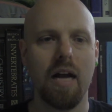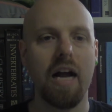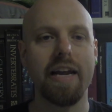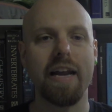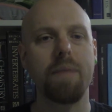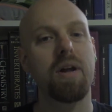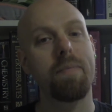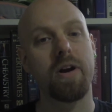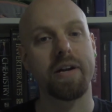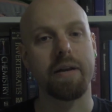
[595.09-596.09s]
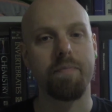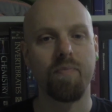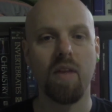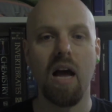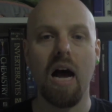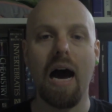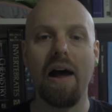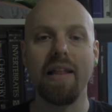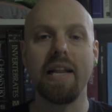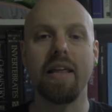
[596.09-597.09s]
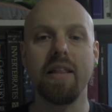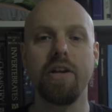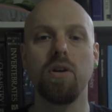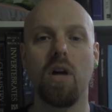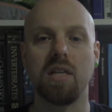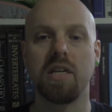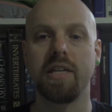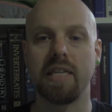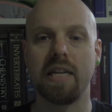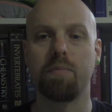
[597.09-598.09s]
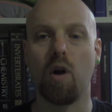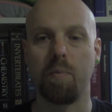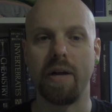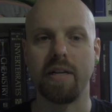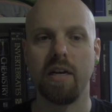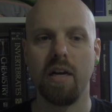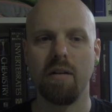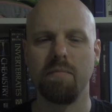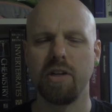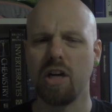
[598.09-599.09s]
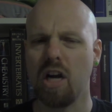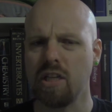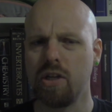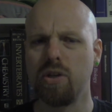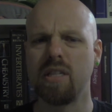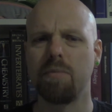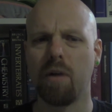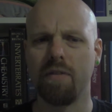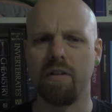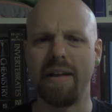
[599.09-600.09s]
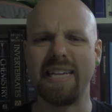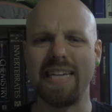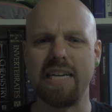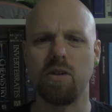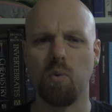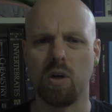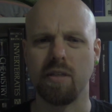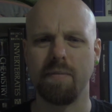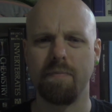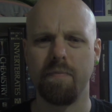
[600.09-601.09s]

Again, I'm not American. I like to think that your laws are just and appropriate. Your constitution is a marvel and changed the world.